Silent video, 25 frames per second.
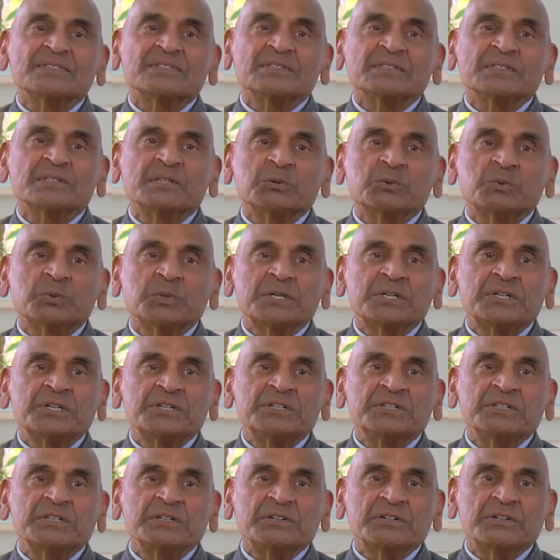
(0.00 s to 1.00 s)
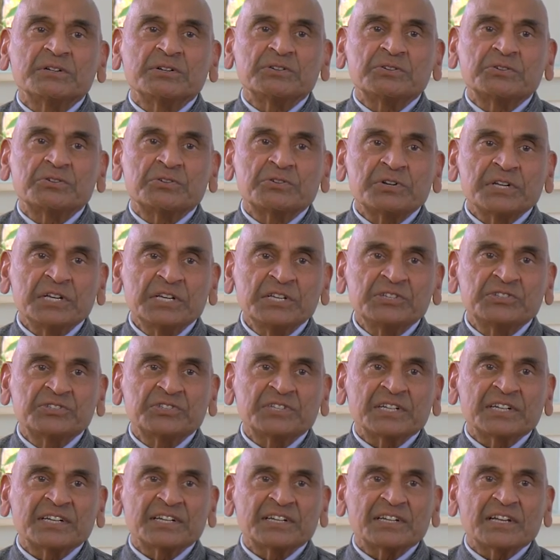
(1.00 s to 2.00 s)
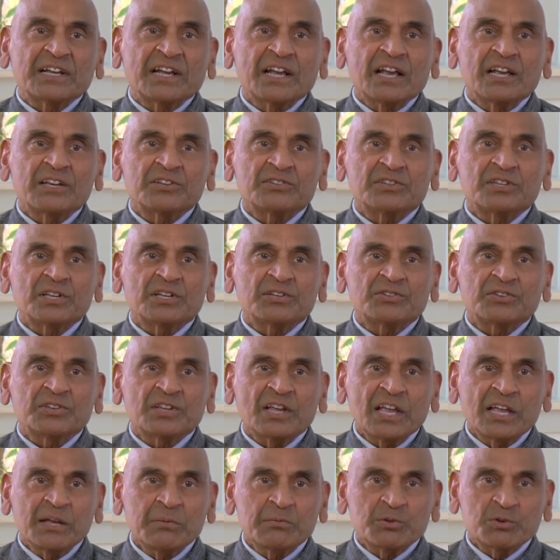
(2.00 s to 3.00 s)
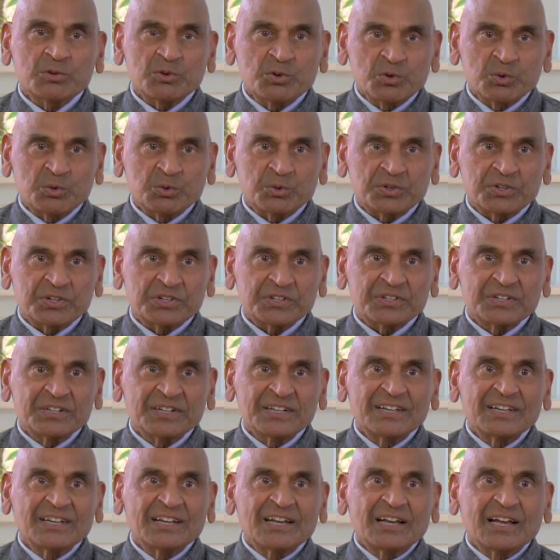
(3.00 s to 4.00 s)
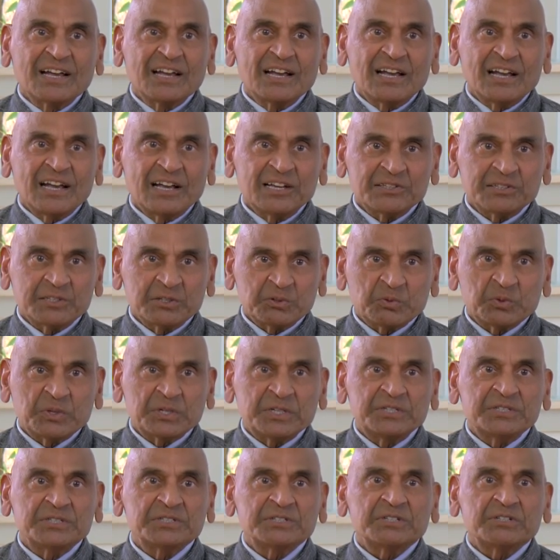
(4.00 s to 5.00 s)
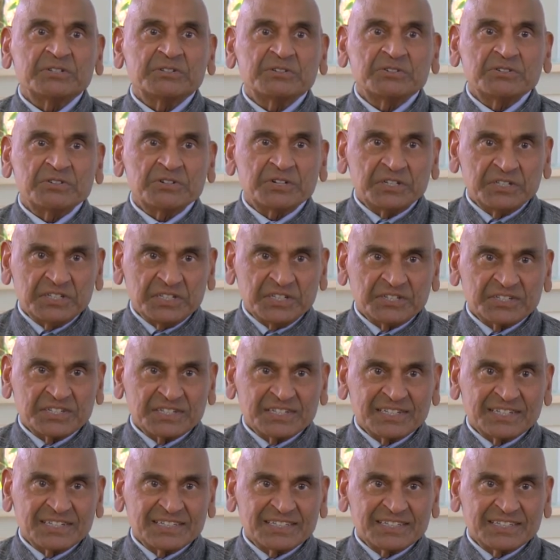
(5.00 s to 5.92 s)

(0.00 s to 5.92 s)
The word treason has the same root as the word tradition.